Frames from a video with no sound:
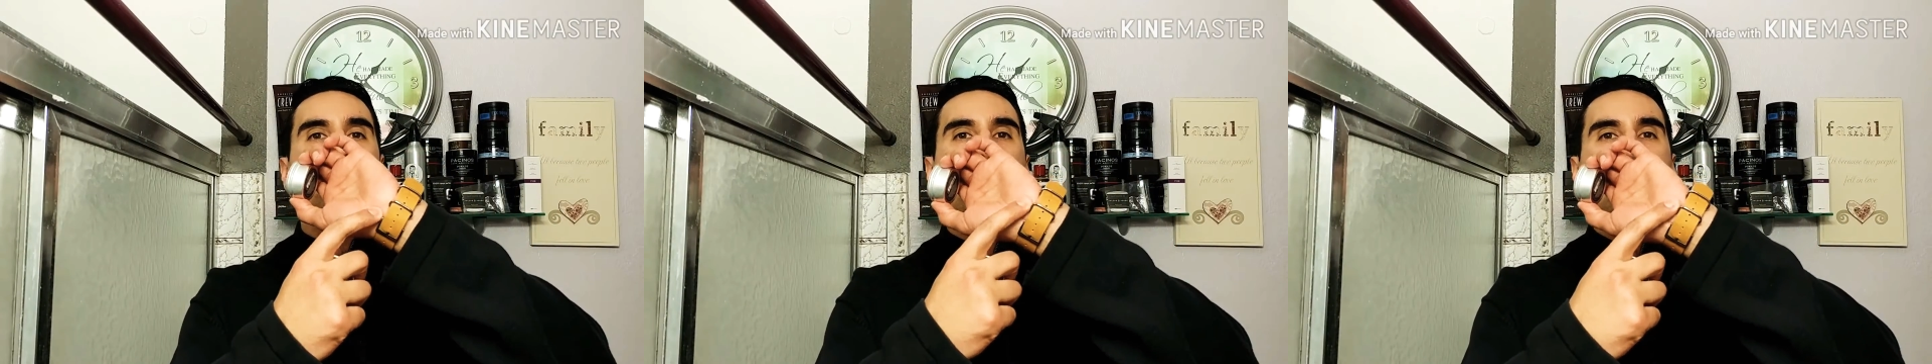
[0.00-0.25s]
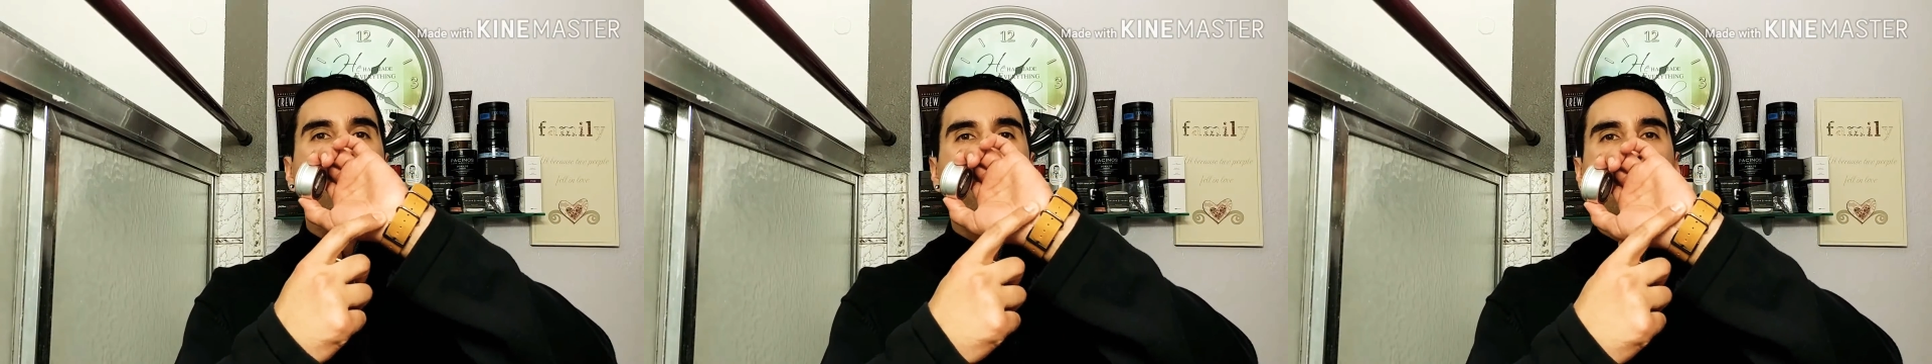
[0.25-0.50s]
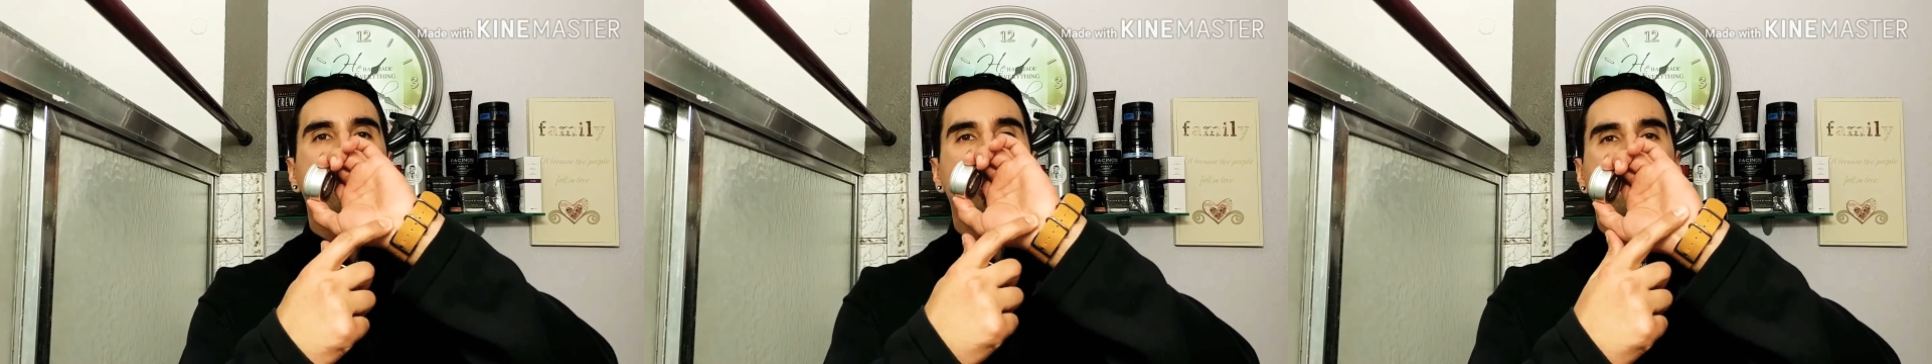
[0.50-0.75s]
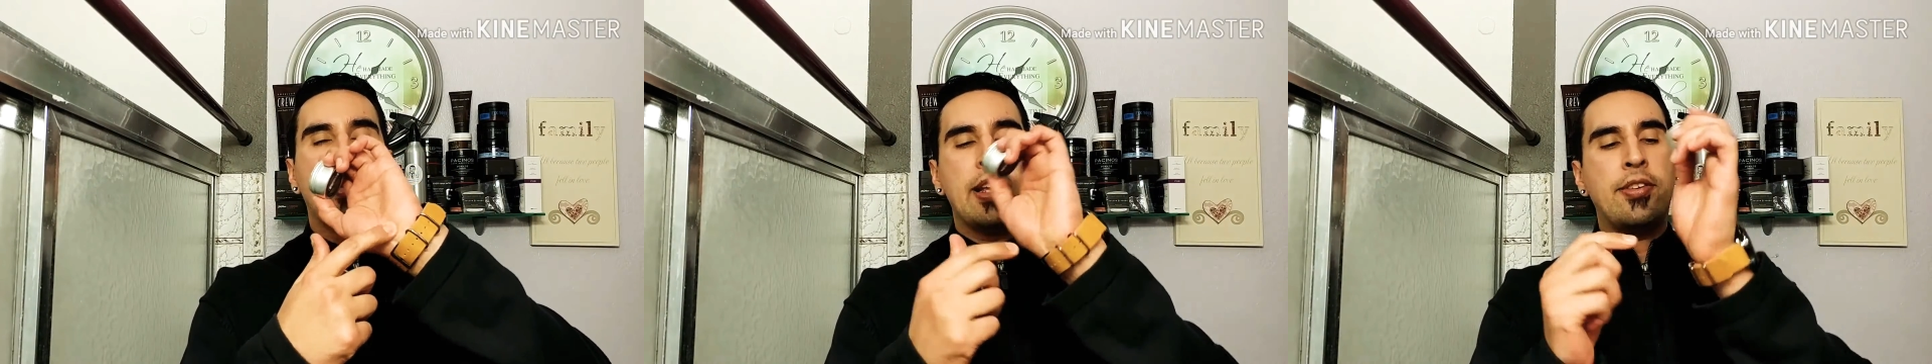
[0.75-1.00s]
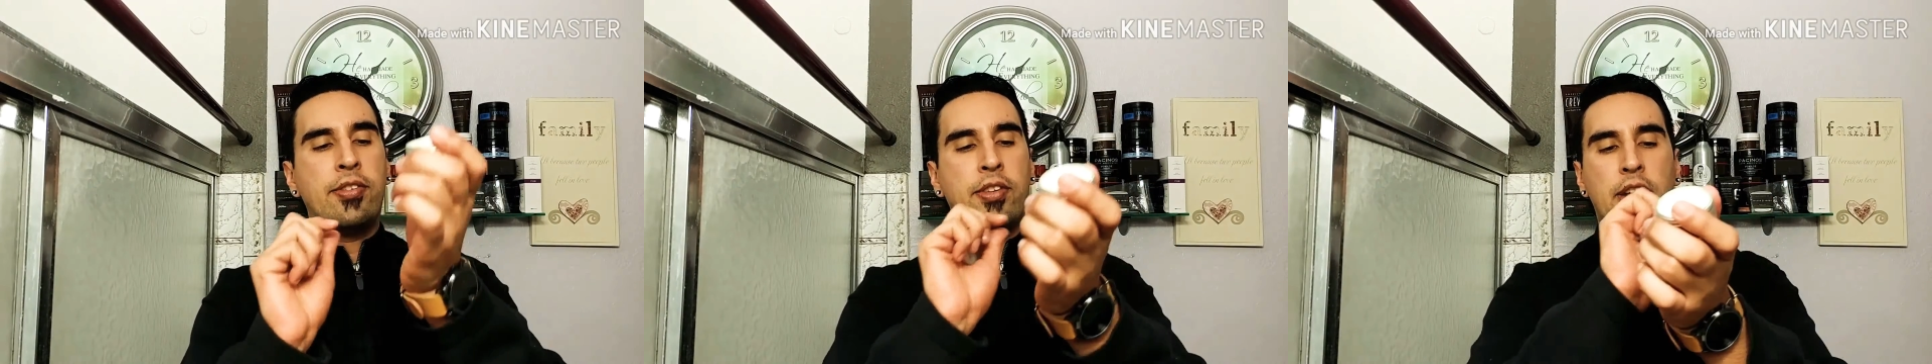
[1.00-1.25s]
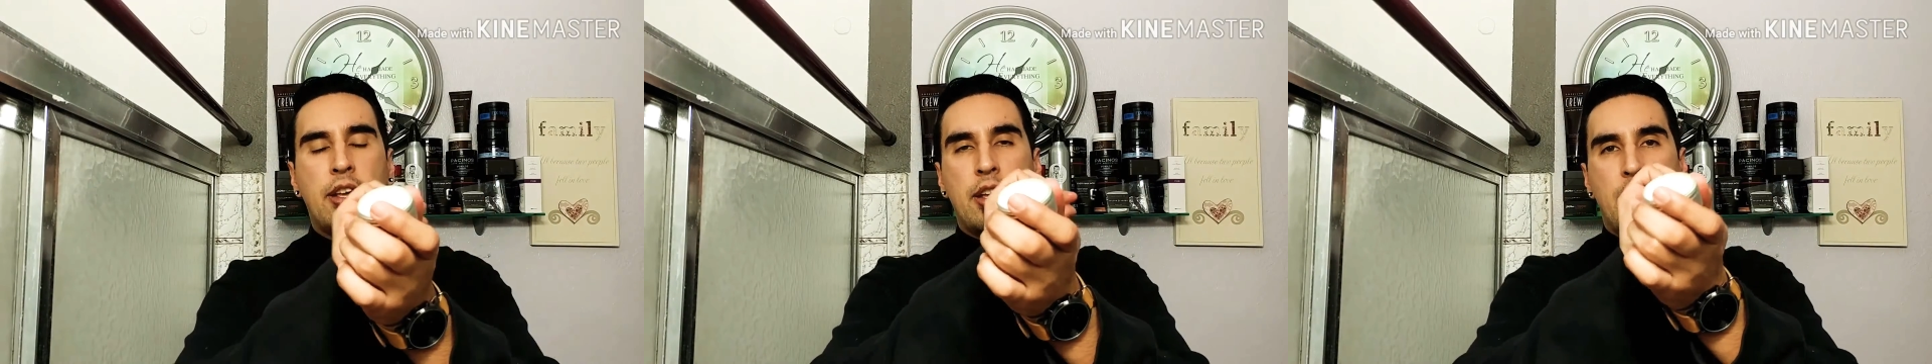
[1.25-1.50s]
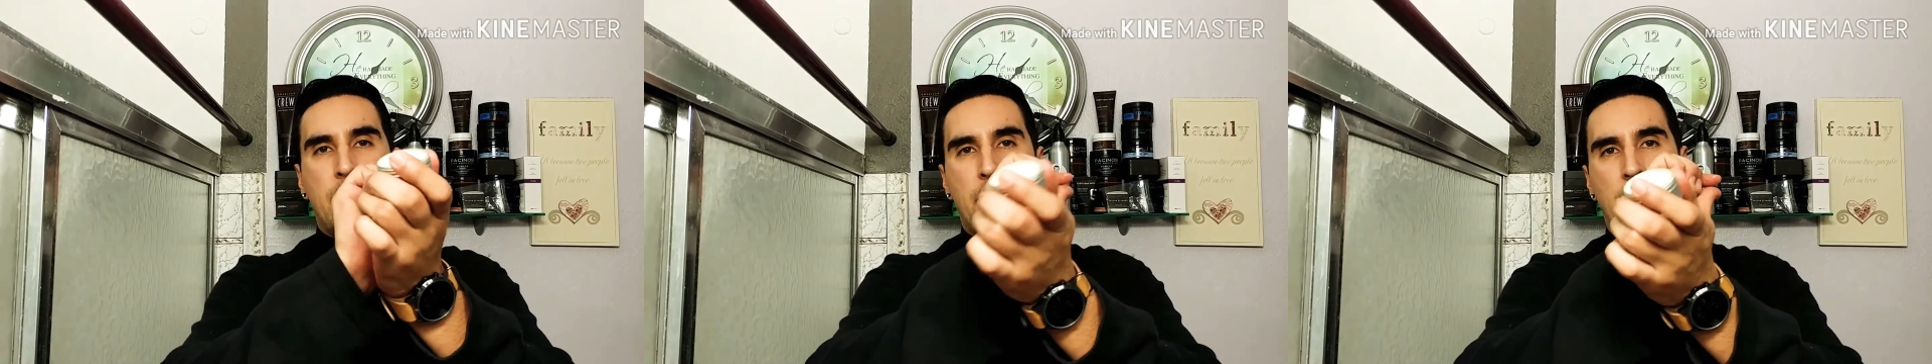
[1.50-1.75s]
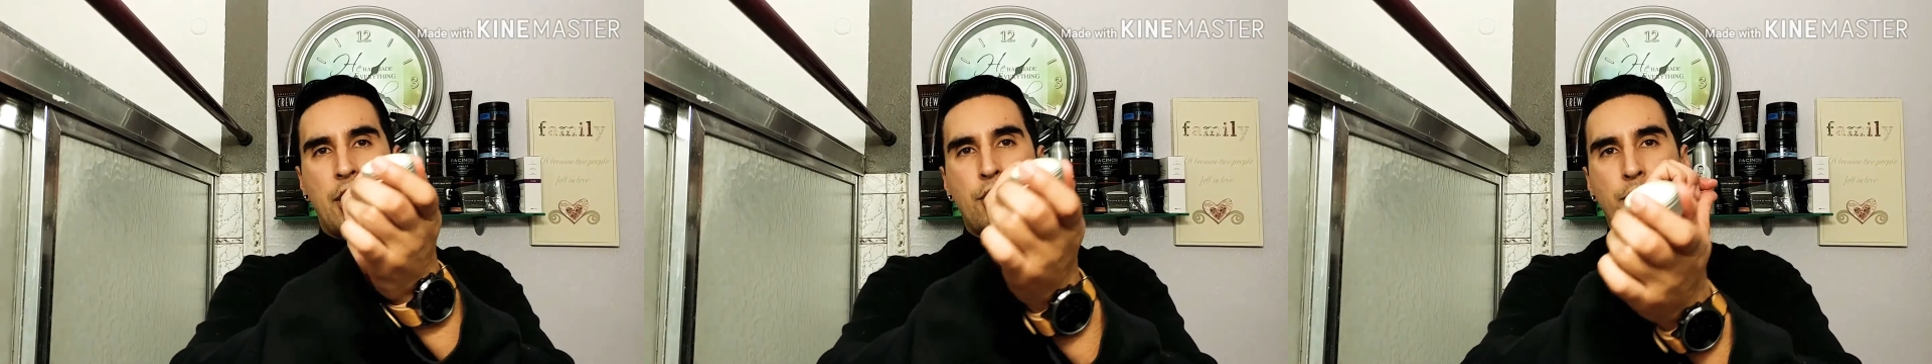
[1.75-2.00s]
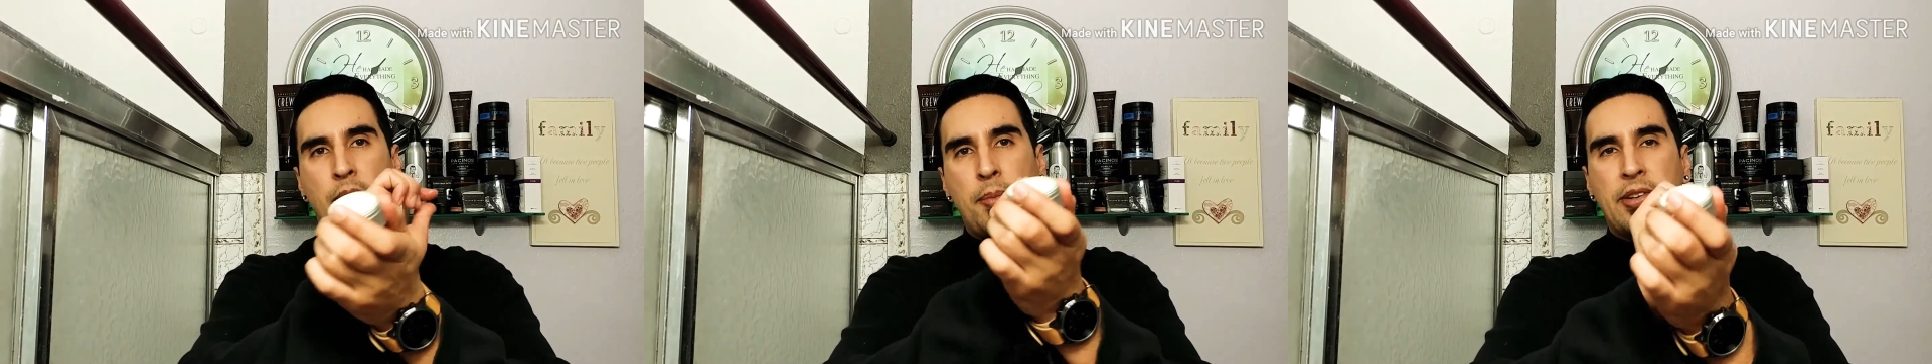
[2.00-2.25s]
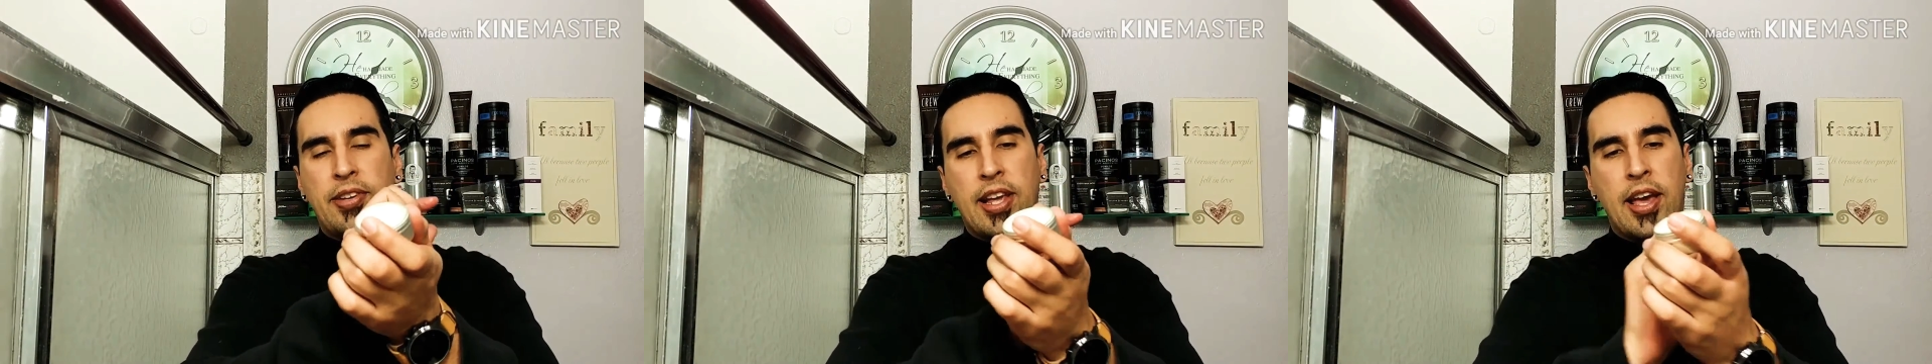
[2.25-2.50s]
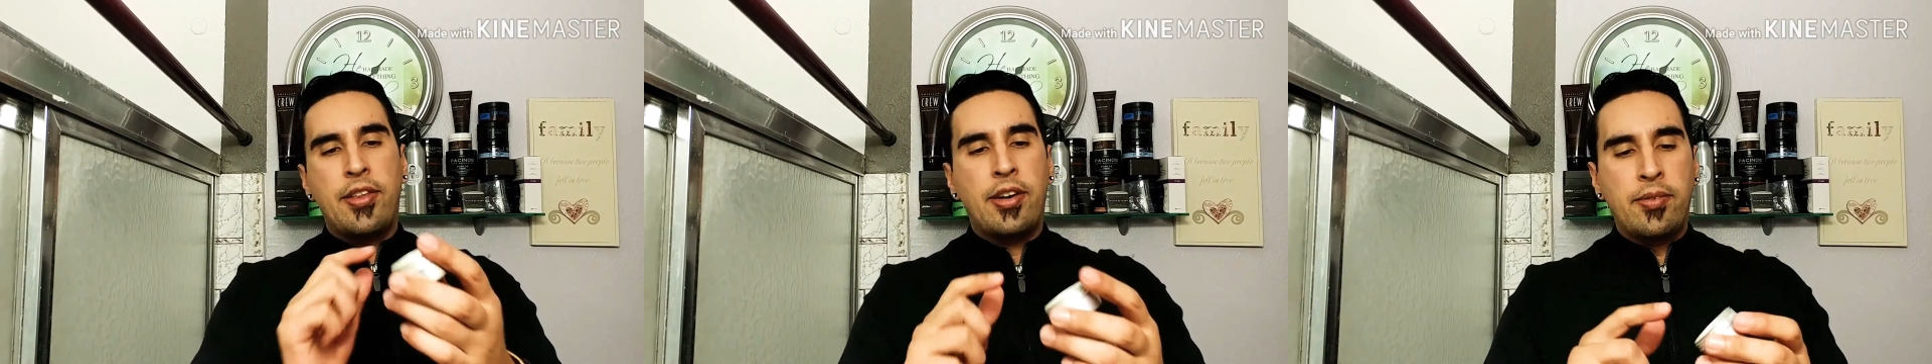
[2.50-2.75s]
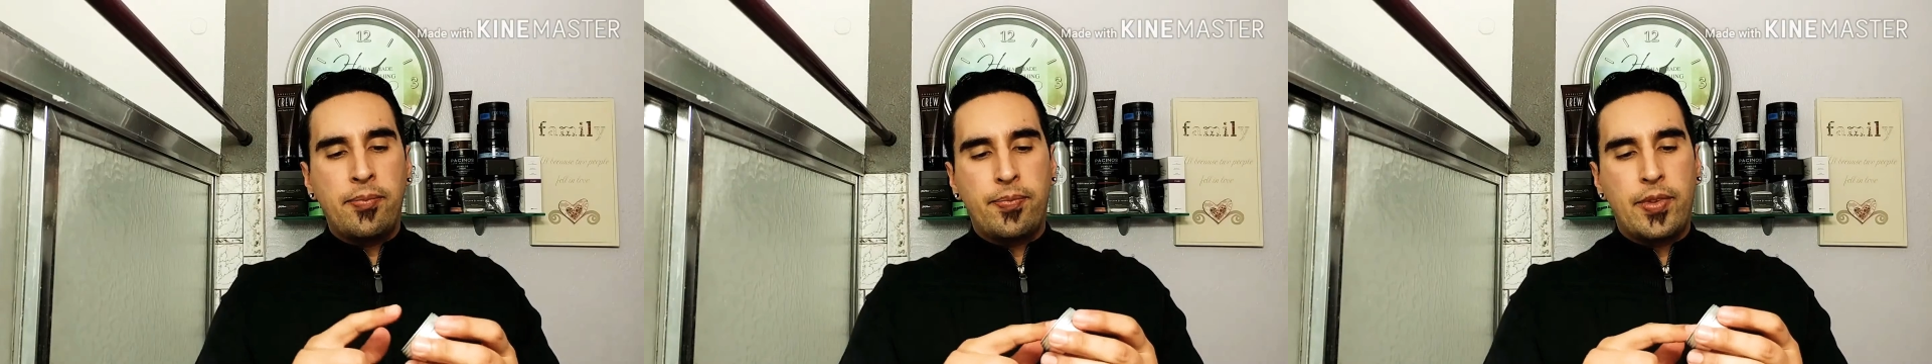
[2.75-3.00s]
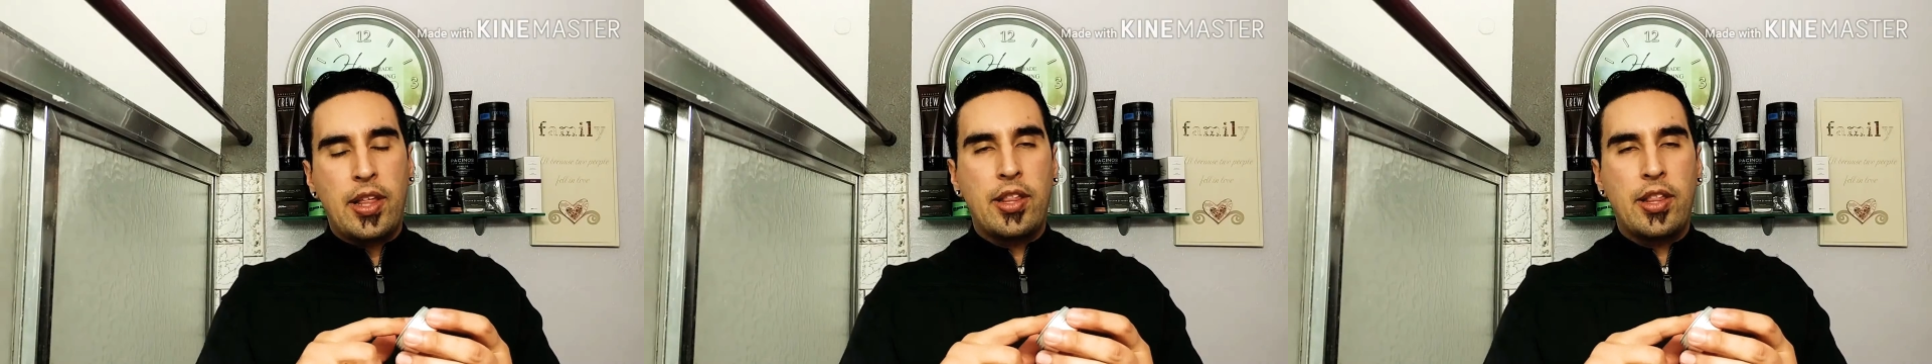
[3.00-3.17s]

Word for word: right here on your wrist and you rub it together